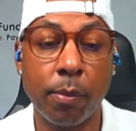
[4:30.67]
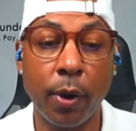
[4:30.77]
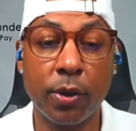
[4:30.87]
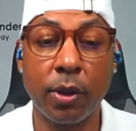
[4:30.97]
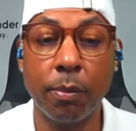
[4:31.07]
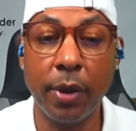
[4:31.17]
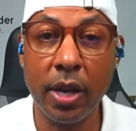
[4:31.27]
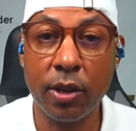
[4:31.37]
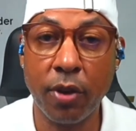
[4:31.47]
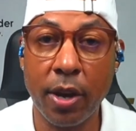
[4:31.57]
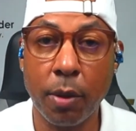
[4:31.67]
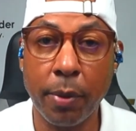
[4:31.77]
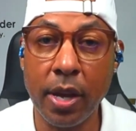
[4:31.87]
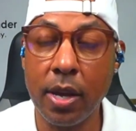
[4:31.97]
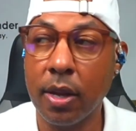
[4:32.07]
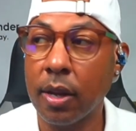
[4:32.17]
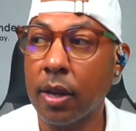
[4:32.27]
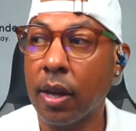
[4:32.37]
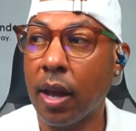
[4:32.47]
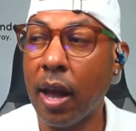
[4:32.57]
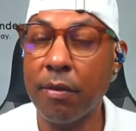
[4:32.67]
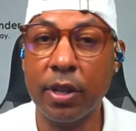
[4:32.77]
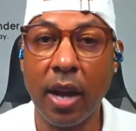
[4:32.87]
Person B, trader B, every